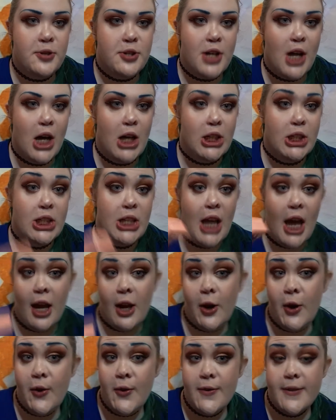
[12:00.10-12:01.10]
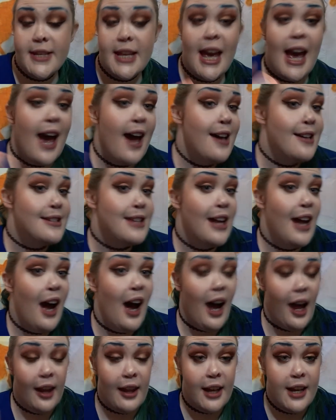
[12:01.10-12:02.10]
Shock shadows as like a
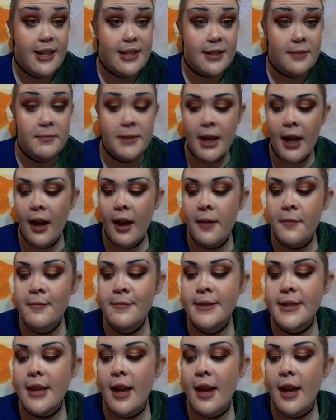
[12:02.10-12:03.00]
highlight sometimes.